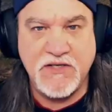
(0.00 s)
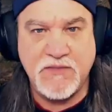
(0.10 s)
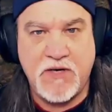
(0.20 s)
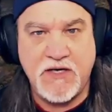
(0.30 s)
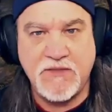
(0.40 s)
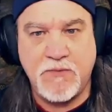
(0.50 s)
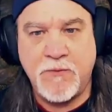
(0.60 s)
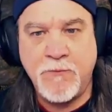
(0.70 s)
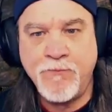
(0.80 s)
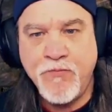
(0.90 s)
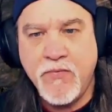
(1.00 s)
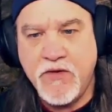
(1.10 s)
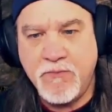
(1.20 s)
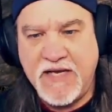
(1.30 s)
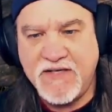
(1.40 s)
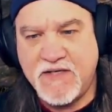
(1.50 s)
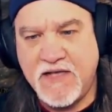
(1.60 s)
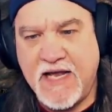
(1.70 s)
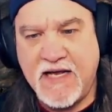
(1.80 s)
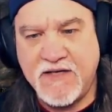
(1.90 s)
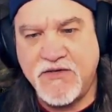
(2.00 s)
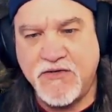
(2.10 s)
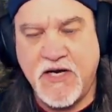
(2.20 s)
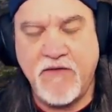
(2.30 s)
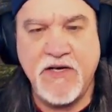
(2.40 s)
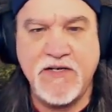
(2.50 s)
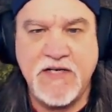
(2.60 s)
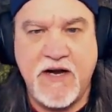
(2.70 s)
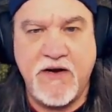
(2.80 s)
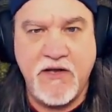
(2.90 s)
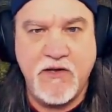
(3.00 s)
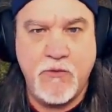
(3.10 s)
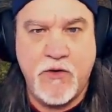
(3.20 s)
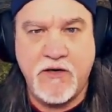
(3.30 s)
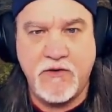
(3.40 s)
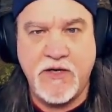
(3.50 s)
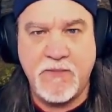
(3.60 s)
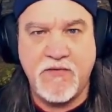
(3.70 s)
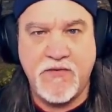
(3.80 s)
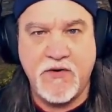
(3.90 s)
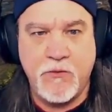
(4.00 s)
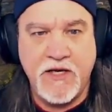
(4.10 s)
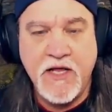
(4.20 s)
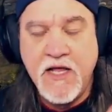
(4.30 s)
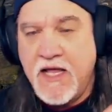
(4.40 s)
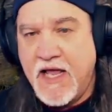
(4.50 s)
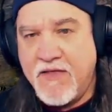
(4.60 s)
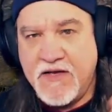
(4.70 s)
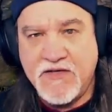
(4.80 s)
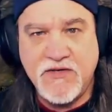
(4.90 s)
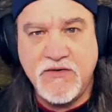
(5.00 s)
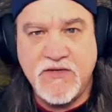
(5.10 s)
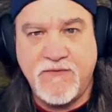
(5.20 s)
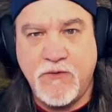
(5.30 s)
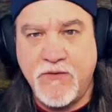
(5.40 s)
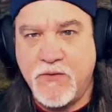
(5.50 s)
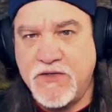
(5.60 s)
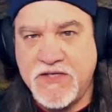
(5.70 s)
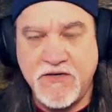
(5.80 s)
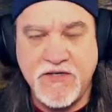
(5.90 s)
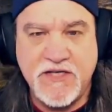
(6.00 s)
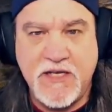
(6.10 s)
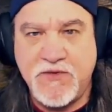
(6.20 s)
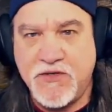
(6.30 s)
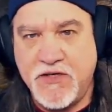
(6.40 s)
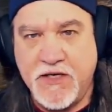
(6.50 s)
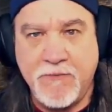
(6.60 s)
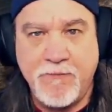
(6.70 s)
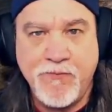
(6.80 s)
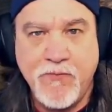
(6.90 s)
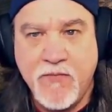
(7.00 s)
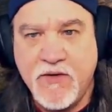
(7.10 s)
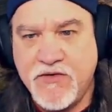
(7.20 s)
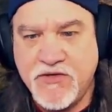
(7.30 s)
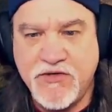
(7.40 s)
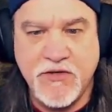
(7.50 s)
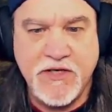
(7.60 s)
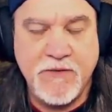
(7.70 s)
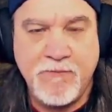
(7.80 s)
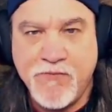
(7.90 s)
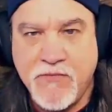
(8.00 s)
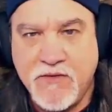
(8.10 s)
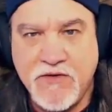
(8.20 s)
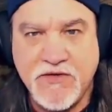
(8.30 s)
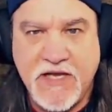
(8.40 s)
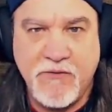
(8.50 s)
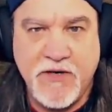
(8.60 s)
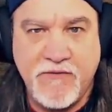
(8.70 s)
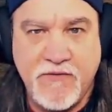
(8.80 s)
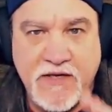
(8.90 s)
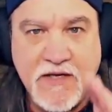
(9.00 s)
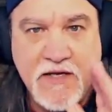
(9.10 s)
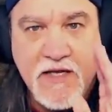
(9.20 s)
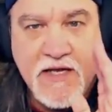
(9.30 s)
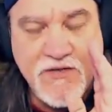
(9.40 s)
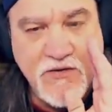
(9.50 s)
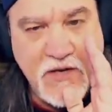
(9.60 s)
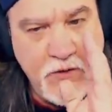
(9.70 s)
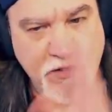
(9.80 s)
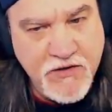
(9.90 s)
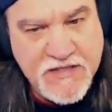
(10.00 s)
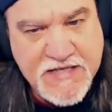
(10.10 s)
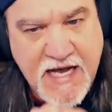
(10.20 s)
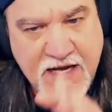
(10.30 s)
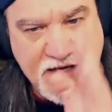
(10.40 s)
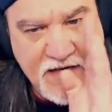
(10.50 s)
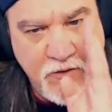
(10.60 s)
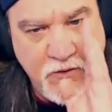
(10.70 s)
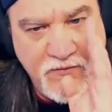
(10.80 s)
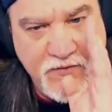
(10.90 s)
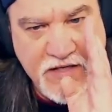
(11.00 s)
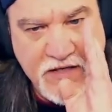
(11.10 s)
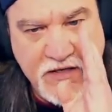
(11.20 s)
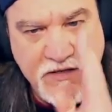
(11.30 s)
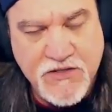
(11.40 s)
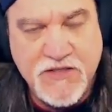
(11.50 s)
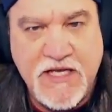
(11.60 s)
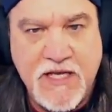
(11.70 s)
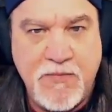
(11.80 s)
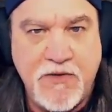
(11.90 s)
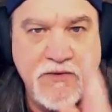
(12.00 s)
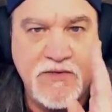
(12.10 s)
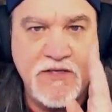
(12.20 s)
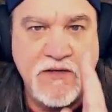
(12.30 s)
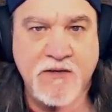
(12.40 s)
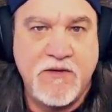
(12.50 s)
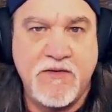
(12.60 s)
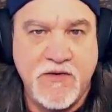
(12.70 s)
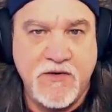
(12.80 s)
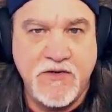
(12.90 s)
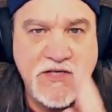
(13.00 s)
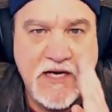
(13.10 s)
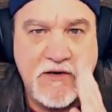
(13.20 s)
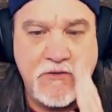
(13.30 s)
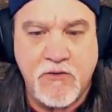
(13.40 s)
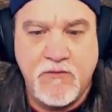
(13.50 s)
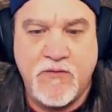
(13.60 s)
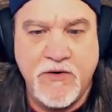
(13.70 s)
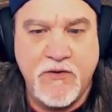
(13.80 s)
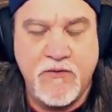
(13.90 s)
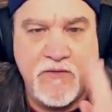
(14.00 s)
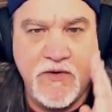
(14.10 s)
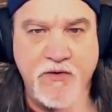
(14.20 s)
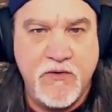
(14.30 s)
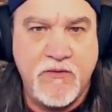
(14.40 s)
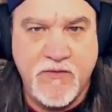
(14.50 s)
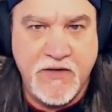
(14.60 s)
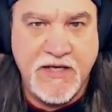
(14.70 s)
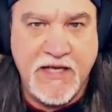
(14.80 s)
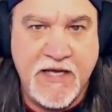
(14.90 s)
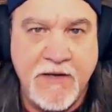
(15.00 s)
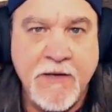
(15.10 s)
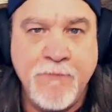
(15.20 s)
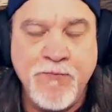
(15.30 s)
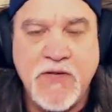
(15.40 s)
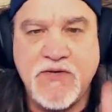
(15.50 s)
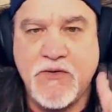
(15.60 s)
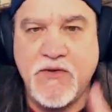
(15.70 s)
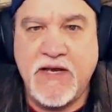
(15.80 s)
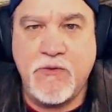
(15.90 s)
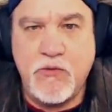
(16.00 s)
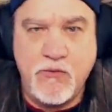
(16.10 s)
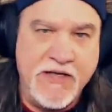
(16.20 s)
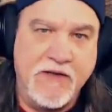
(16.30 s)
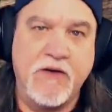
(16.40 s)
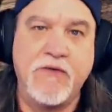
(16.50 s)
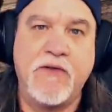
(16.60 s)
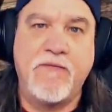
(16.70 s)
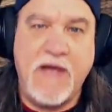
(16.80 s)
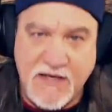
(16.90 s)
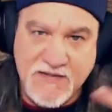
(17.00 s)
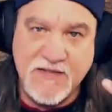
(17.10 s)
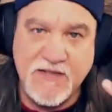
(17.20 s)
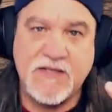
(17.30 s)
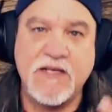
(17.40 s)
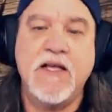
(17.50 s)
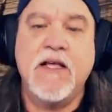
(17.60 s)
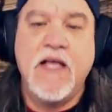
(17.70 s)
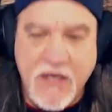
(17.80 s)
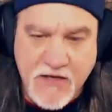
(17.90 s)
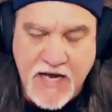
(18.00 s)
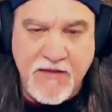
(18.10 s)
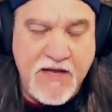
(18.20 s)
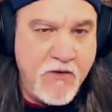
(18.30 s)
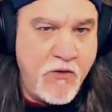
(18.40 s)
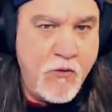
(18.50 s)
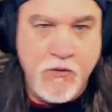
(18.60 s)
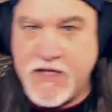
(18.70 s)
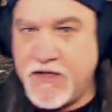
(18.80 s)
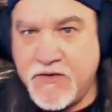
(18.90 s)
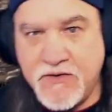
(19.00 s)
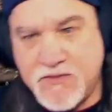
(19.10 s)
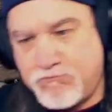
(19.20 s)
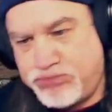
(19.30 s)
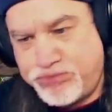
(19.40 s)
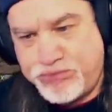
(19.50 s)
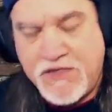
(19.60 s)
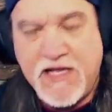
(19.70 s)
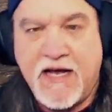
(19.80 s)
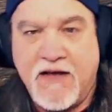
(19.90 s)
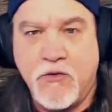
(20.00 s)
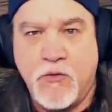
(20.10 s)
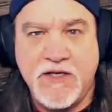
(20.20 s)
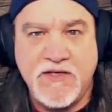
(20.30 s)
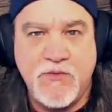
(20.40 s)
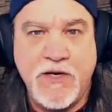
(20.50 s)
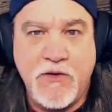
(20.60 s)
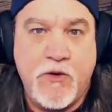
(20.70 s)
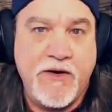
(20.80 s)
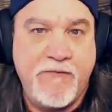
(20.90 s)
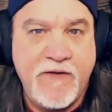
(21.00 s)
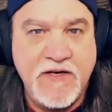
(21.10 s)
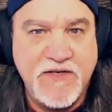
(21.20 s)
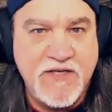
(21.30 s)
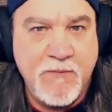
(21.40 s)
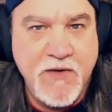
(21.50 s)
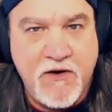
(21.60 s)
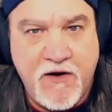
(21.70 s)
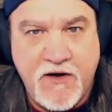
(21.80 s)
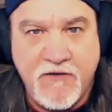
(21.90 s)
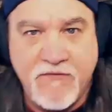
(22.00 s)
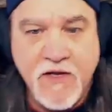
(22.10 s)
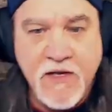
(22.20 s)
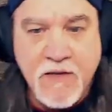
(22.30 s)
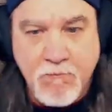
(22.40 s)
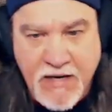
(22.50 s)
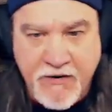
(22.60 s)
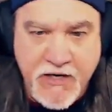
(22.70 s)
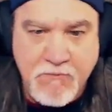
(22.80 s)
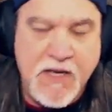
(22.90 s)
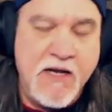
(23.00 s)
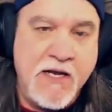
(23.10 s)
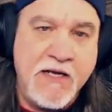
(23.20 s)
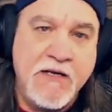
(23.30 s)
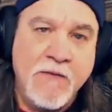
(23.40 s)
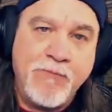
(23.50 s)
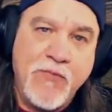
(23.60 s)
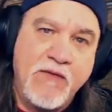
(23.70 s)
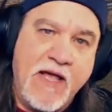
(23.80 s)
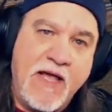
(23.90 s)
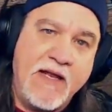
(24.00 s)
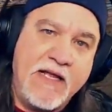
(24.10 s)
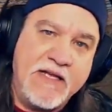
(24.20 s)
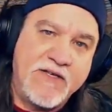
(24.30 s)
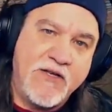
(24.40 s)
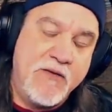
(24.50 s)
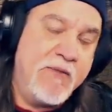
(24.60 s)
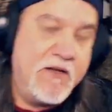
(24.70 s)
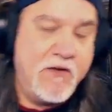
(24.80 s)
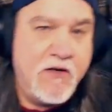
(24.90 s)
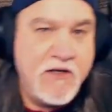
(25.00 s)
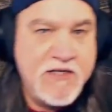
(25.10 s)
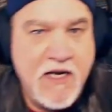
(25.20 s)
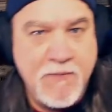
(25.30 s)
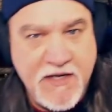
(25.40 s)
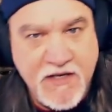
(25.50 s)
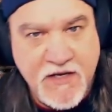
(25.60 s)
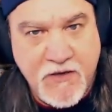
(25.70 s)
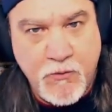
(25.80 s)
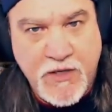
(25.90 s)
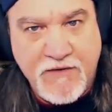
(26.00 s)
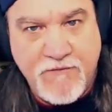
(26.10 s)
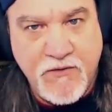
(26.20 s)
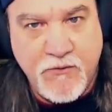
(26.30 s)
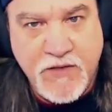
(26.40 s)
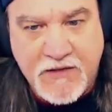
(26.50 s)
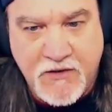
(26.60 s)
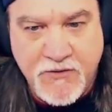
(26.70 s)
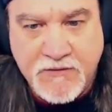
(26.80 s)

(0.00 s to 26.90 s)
possible, you basically, as you're driving into area, you want to load up the third one, and then as soon as the fourth one's there, just keep shooting it. Just shoot it. Just get rid of it. So that when you're attacking, hopefully you can just keep using the third shell over and over and over again, so that it will reload the fastest, and then only use the other ones when you want to finish something off, bearing in mind that it's going to be a long time that you got to wait for the reload.